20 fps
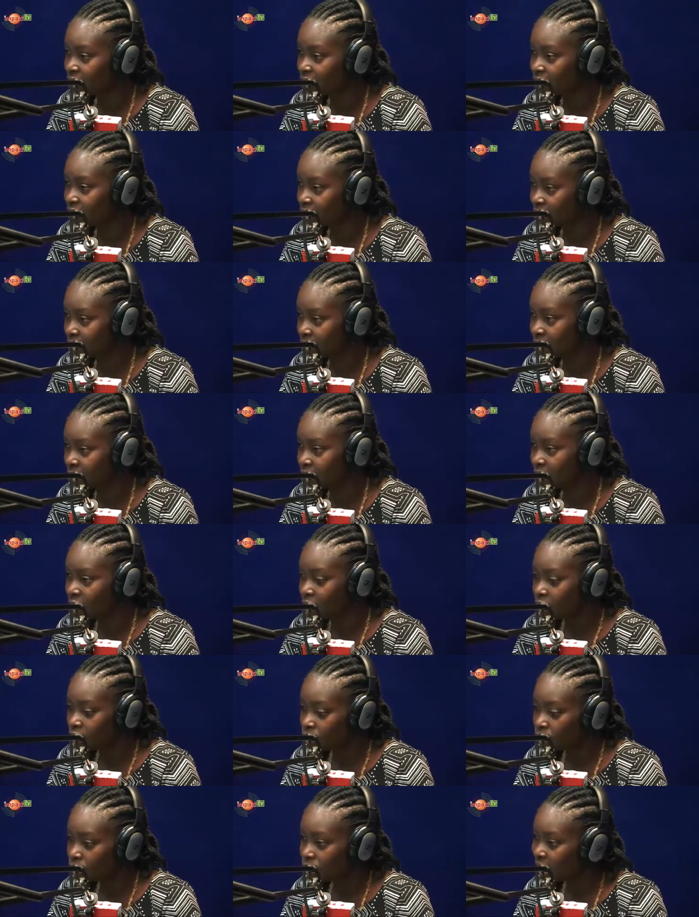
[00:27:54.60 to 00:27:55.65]
You understand?
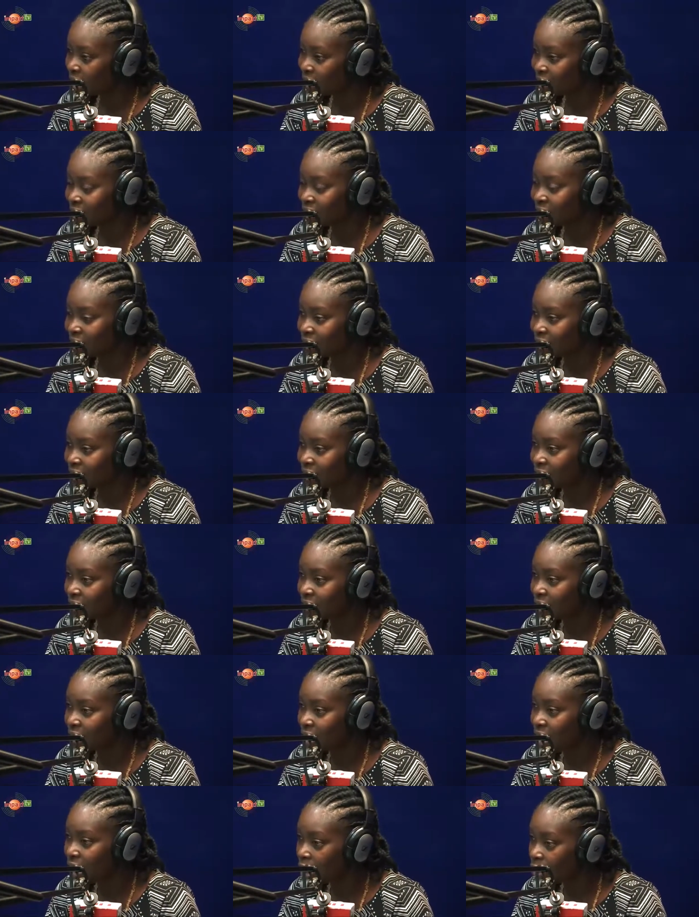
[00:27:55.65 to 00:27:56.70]
So that is
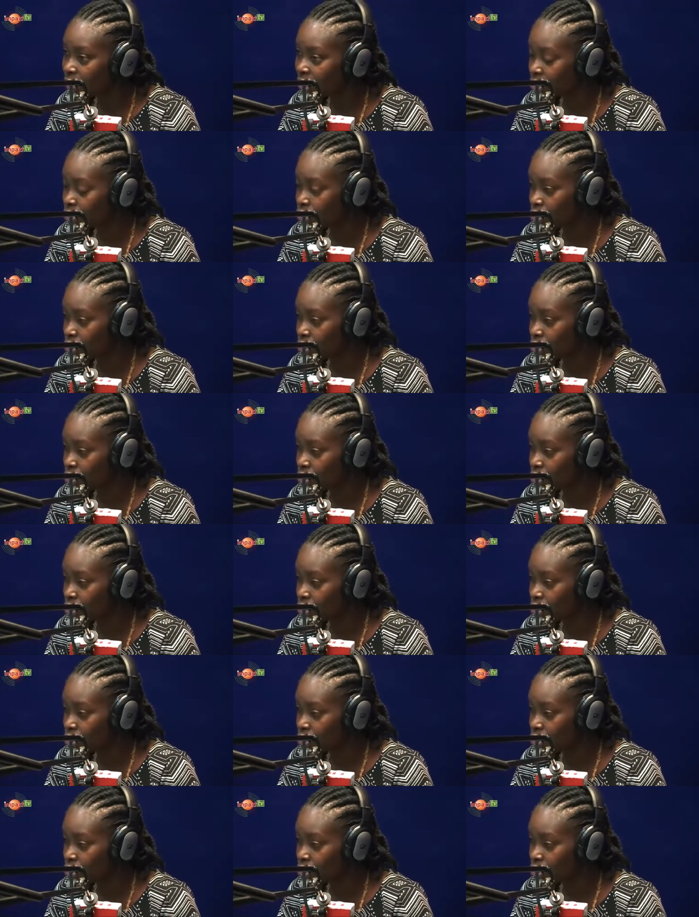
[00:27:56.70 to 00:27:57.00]
how it